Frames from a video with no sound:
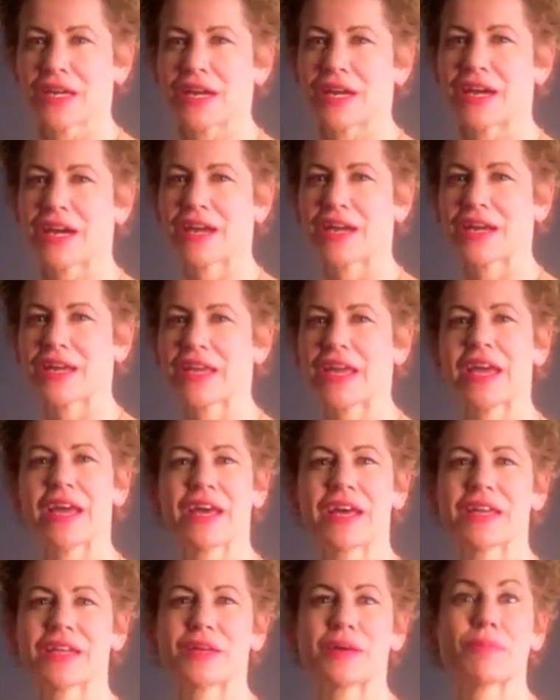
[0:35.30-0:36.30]
I
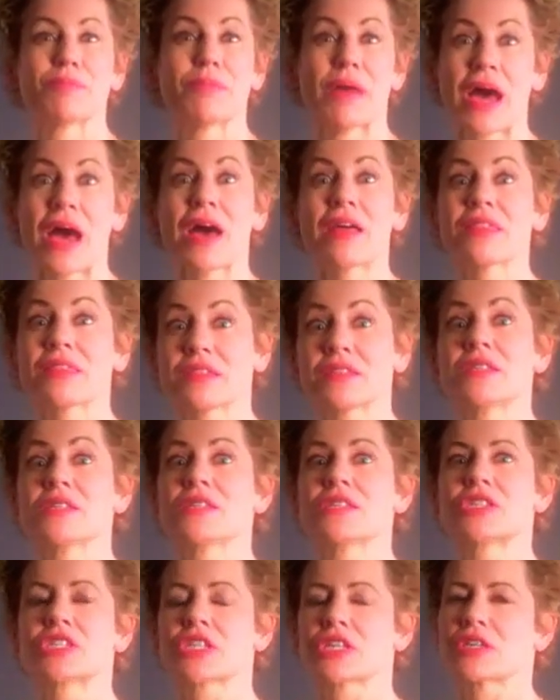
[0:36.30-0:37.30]
had a math
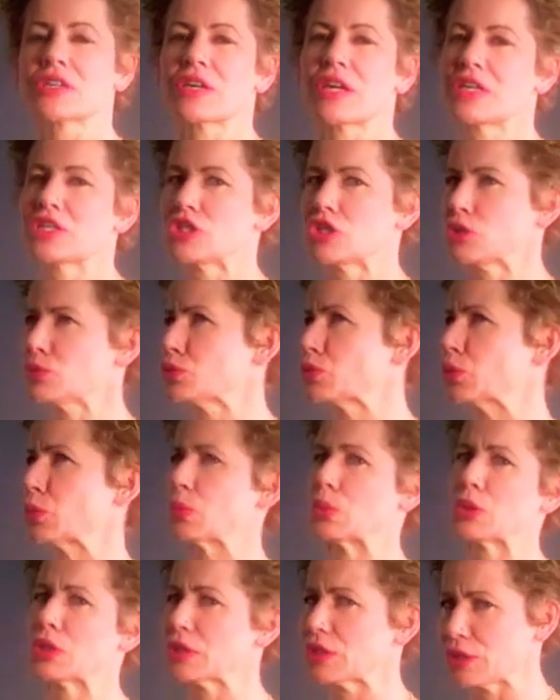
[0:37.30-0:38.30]
teacher, and she was
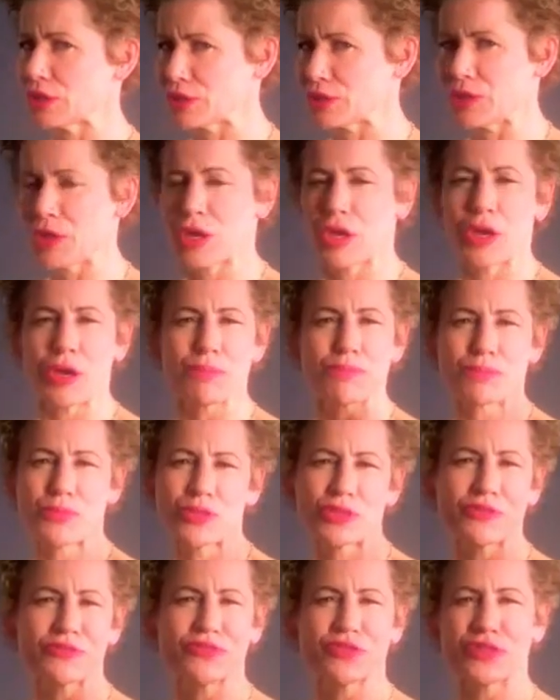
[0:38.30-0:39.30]
really
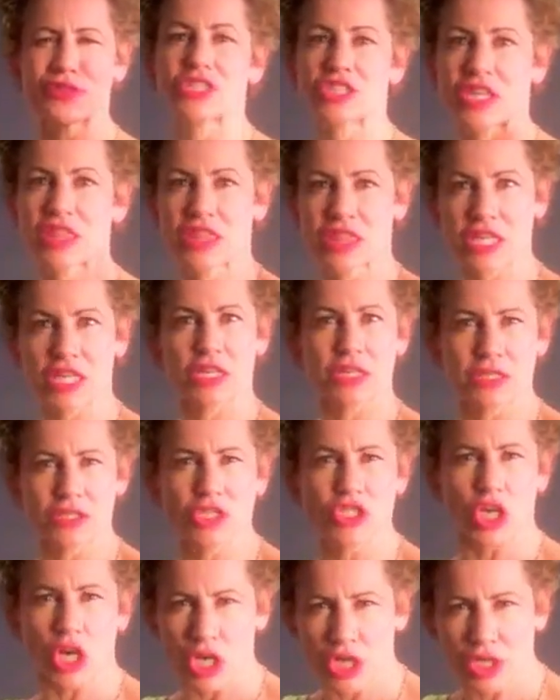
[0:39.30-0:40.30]
beautiful, and she had thick,
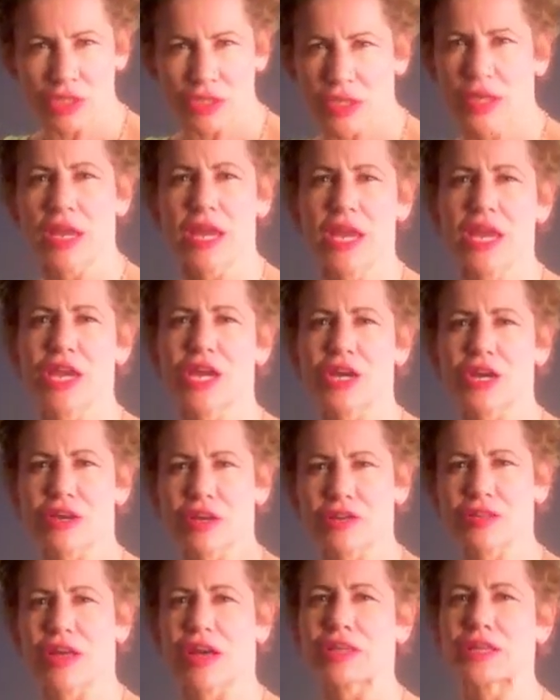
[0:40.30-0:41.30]
dark hair,
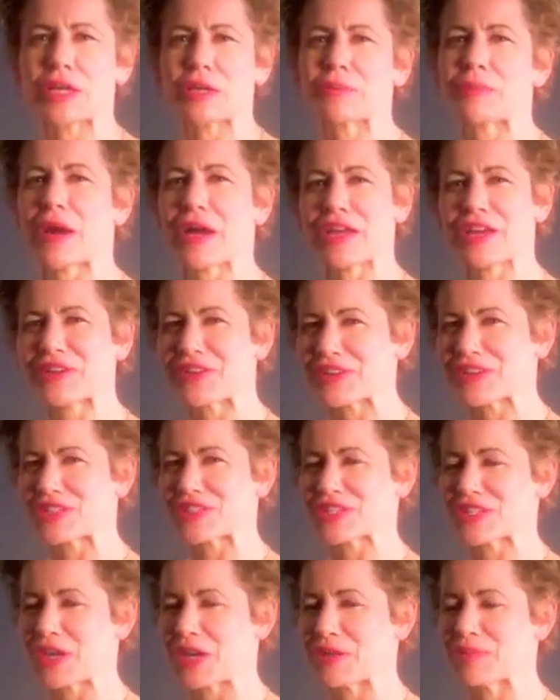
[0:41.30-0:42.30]
a lot like my hair at the
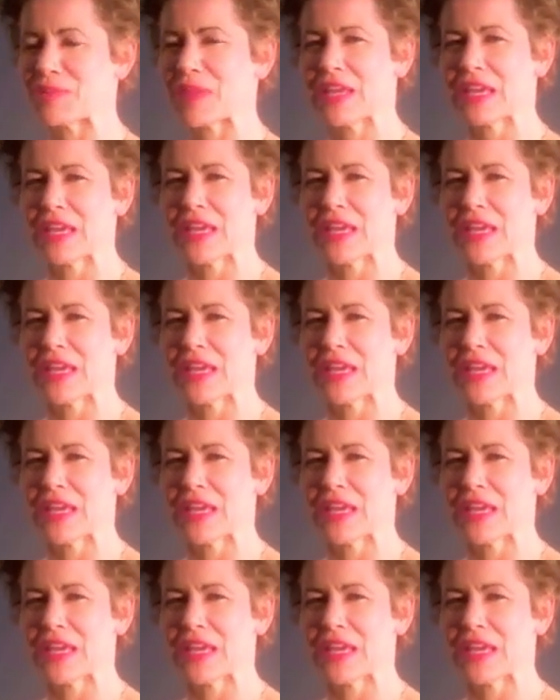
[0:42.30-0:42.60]
time.